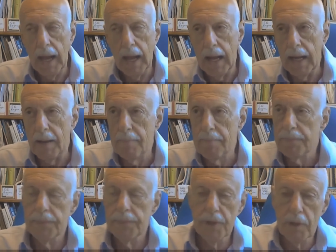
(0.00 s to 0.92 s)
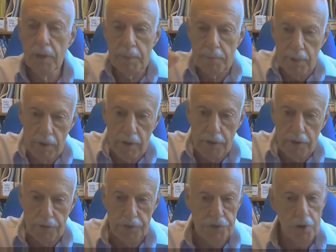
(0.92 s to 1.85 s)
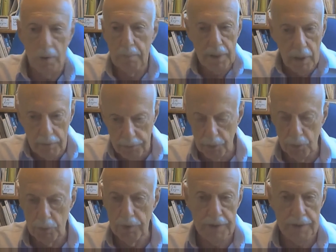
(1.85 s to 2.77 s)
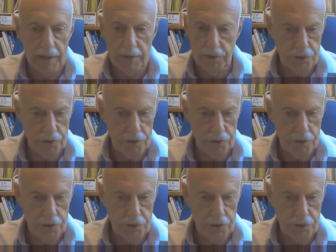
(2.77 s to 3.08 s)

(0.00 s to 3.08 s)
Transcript: A little bit of progress at the top, but overall the data